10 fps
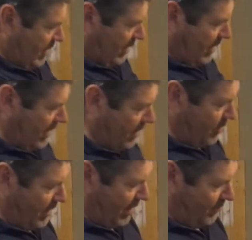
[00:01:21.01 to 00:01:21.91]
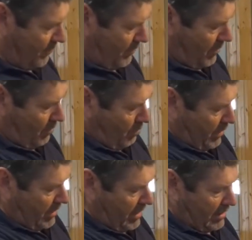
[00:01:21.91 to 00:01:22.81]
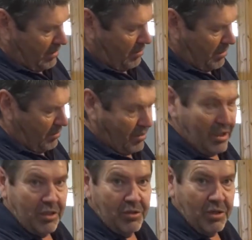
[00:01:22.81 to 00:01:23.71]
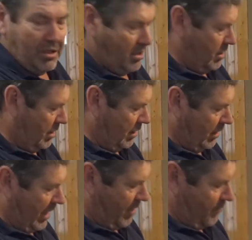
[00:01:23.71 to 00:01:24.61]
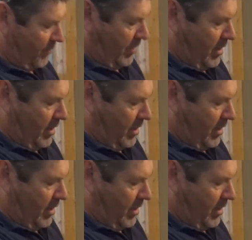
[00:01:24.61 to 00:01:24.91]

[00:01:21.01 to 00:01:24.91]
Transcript: In here you have, when you get the unit, it'll have